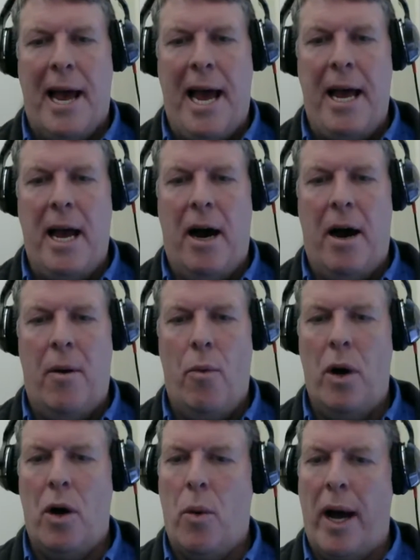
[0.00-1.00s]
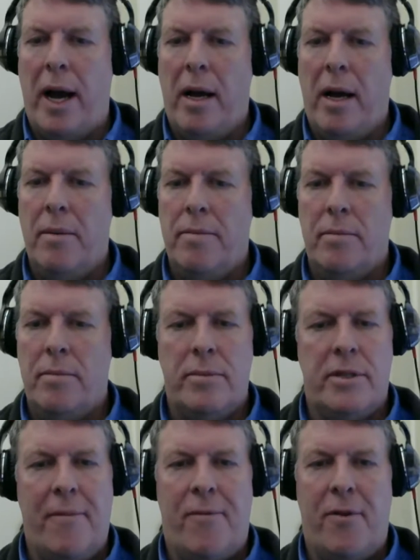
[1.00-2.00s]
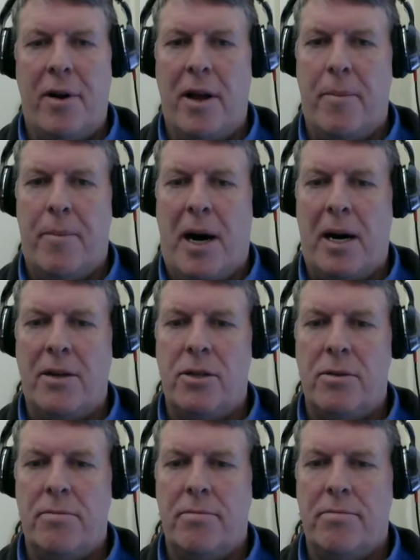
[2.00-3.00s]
Hey, real quick, time for another pause.